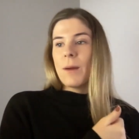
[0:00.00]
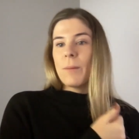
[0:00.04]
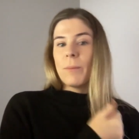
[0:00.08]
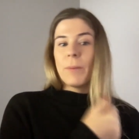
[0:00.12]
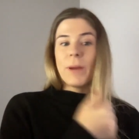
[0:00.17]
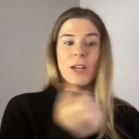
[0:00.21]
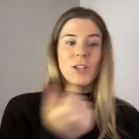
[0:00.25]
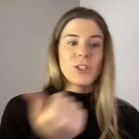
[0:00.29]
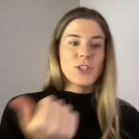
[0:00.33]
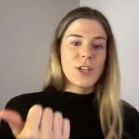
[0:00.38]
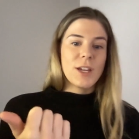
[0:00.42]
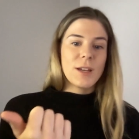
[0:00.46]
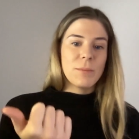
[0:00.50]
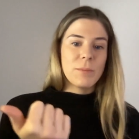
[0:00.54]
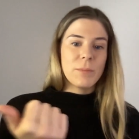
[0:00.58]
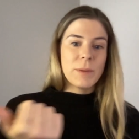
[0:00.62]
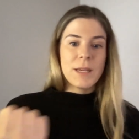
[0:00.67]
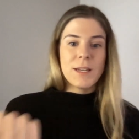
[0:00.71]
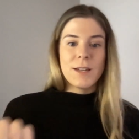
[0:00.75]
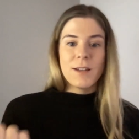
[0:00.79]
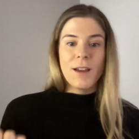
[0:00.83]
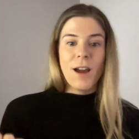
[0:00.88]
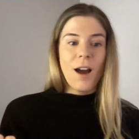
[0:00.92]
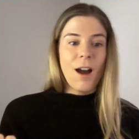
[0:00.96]
pitching
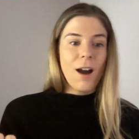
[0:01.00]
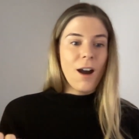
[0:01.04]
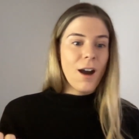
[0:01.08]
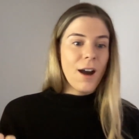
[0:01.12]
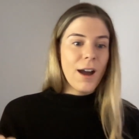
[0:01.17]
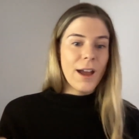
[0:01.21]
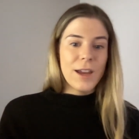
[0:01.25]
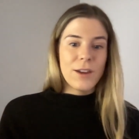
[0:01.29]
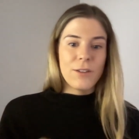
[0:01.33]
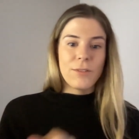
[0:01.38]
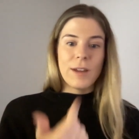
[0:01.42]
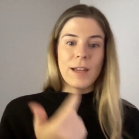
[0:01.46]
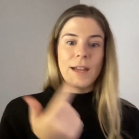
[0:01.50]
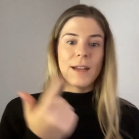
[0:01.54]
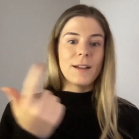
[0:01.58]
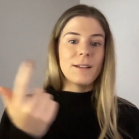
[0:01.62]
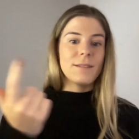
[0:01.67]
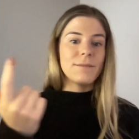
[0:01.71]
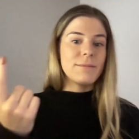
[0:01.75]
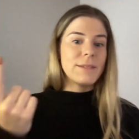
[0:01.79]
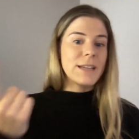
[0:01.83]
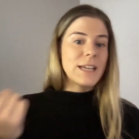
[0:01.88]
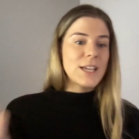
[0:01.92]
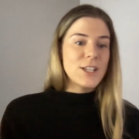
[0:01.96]
BDR
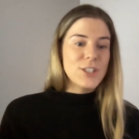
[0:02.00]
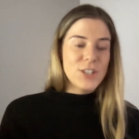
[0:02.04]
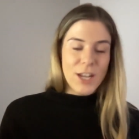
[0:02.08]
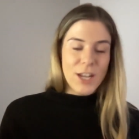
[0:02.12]
hiring, lead